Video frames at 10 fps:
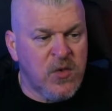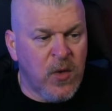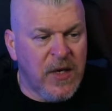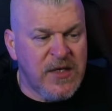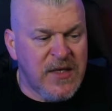we're
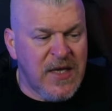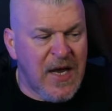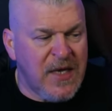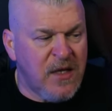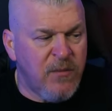getting to the
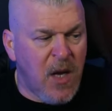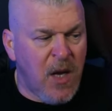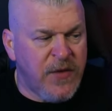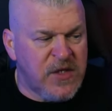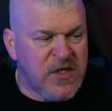end of the
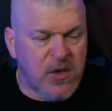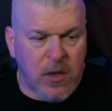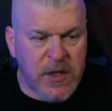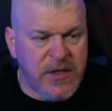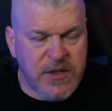month it's starting